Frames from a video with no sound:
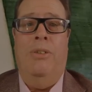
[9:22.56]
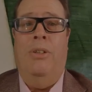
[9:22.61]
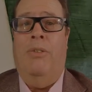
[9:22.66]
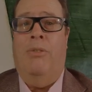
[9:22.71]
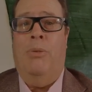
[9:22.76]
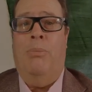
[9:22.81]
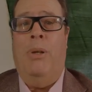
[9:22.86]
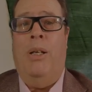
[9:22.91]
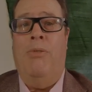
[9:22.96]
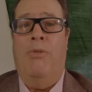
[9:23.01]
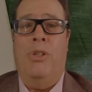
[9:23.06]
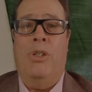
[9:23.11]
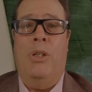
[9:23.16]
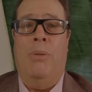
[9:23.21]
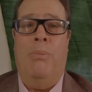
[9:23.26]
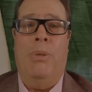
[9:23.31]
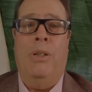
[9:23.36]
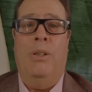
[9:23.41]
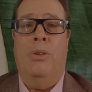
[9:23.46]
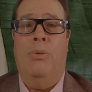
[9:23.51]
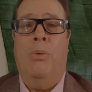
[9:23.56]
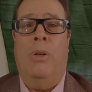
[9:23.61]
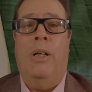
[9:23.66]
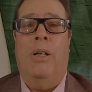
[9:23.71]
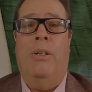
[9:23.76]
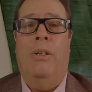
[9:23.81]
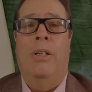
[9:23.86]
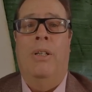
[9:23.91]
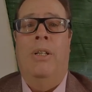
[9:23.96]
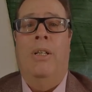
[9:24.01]
you have to pay for shipping as
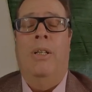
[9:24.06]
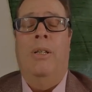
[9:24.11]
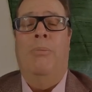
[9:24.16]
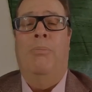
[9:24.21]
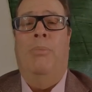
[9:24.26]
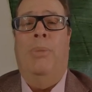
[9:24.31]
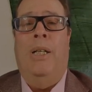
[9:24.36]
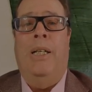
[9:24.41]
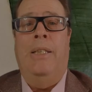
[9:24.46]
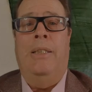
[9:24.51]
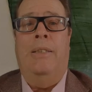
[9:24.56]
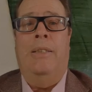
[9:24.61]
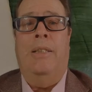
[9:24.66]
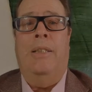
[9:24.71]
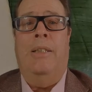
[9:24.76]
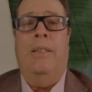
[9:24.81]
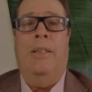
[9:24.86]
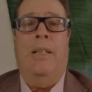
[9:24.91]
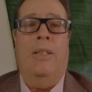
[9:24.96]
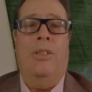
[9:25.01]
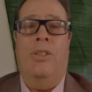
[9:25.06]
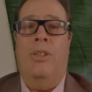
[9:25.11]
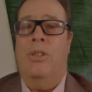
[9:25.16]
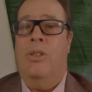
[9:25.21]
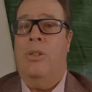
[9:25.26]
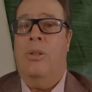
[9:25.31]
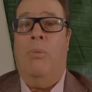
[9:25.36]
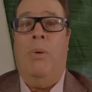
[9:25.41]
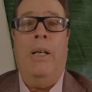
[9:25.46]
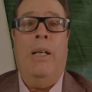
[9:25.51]
well, but that's
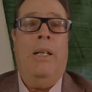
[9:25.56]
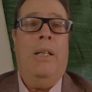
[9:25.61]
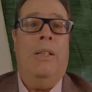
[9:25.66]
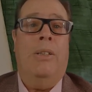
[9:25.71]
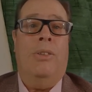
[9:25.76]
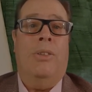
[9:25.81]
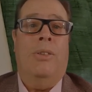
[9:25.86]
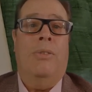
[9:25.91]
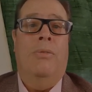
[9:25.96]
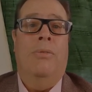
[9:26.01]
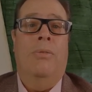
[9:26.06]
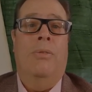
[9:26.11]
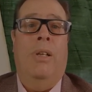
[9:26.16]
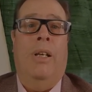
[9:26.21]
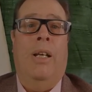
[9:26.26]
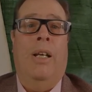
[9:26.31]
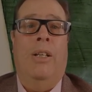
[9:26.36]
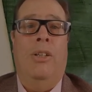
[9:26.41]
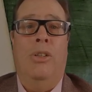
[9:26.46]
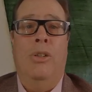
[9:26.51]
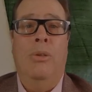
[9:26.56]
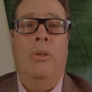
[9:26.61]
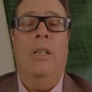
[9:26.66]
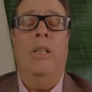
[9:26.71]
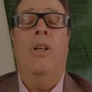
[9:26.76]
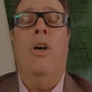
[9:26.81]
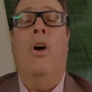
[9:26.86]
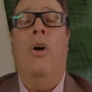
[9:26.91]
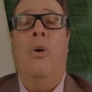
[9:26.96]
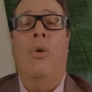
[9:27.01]
just the way it is. And you
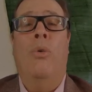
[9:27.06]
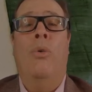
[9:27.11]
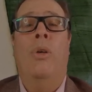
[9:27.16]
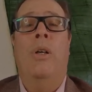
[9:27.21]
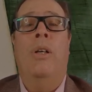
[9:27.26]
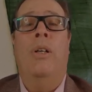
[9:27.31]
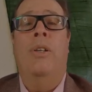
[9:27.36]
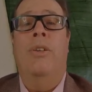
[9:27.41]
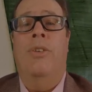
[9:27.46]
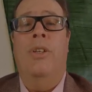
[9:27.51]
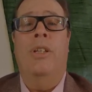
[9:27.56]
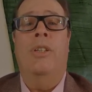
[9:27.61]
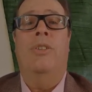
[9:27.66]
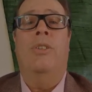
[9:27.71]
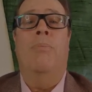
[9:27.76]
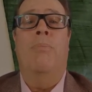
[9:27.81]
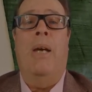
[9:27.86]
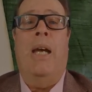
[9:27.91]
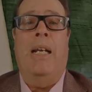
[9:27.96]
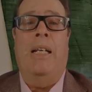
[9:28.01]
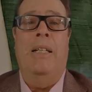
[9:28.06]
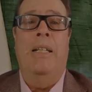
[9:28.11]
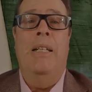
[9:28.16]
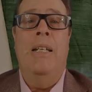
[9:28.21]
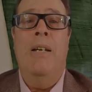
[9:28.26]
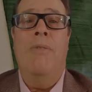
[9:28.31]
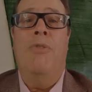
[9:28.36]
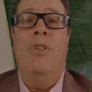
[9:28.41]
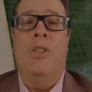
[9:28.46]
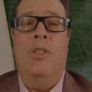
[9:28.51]
can own this
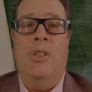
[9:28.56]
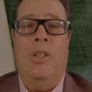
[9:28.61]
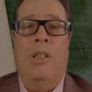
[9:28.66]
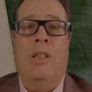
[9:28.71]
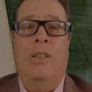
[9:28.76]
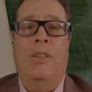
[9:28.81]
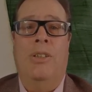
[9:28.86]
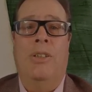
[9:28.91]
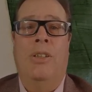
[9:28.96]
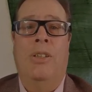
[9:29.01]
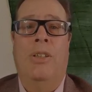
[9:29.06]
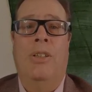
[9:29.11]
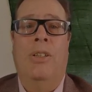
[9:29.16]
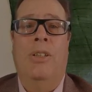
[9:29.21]
magnificent